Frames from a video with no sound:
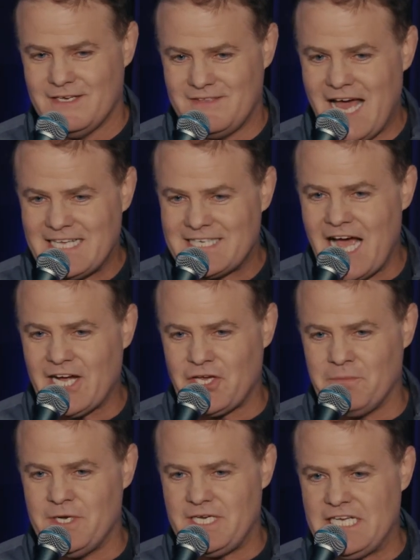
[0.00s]
That
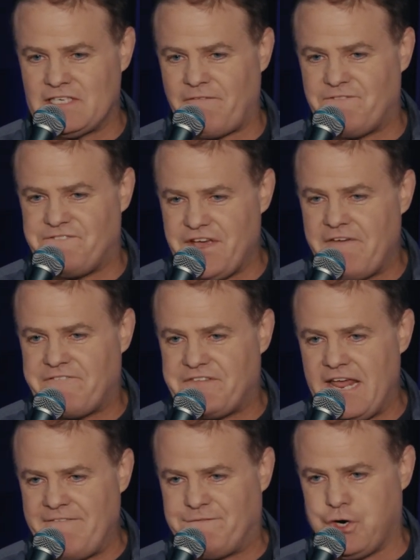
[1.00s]
document is
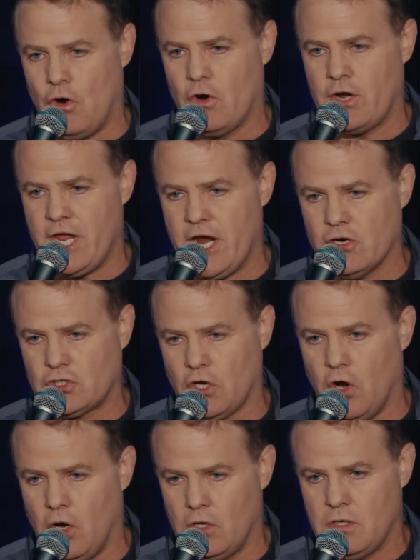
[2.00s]
54 years
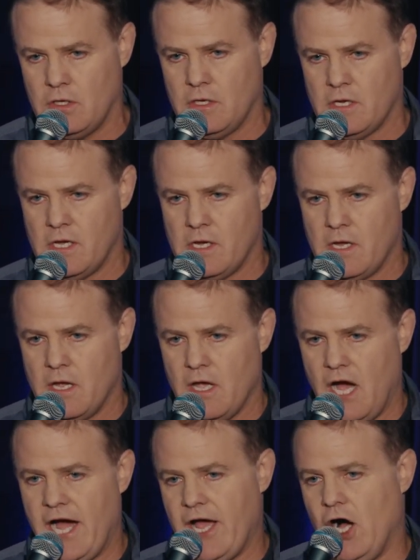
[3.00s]
old.
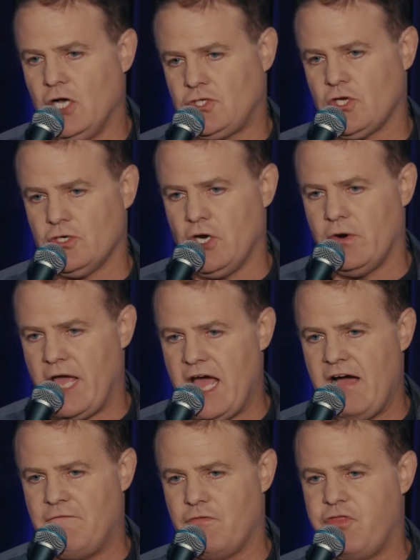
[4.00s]
I also don't
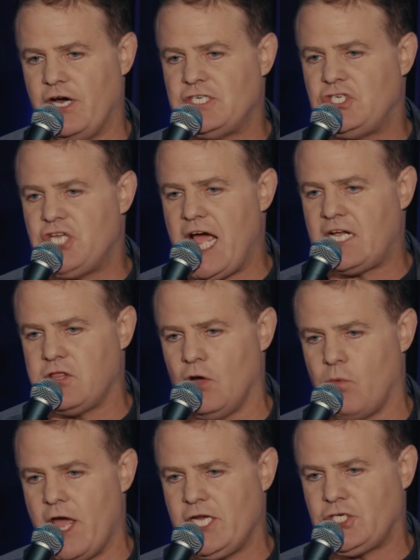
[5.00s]
have the
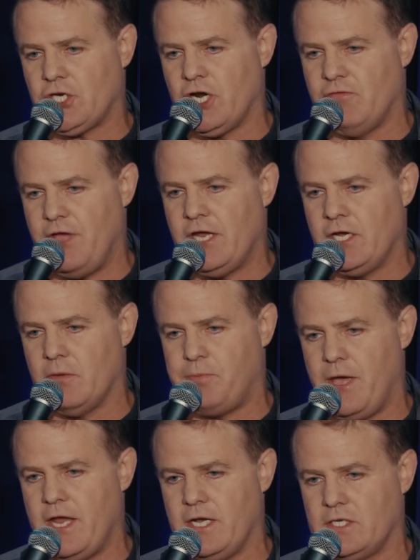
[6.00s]
Declaration of
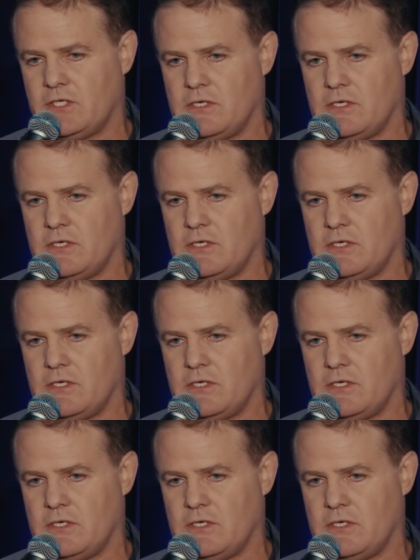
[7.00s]
Independence.